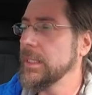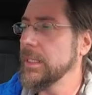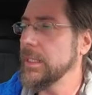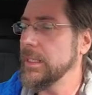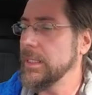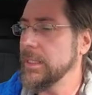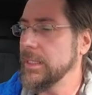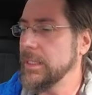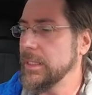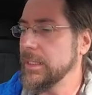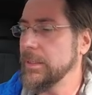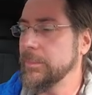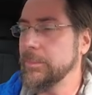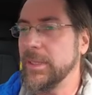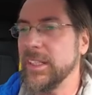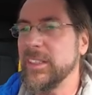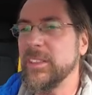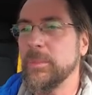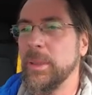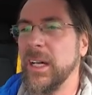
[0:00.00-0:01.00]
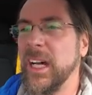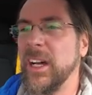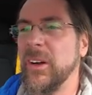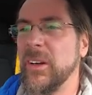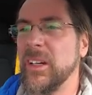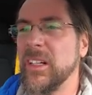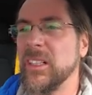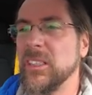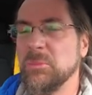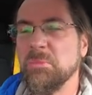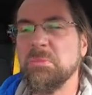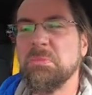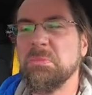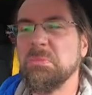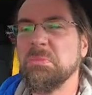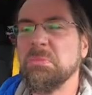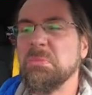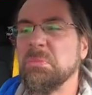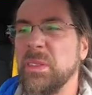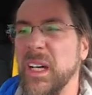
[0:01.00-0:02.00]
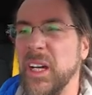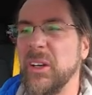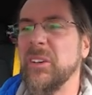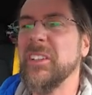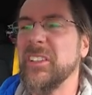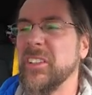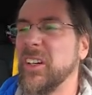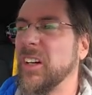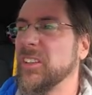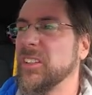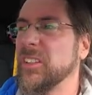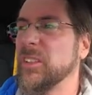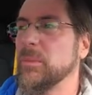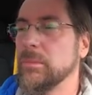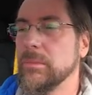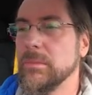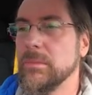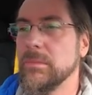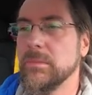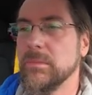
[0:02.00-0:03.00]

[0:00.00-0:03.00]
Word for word: But the power is awesome.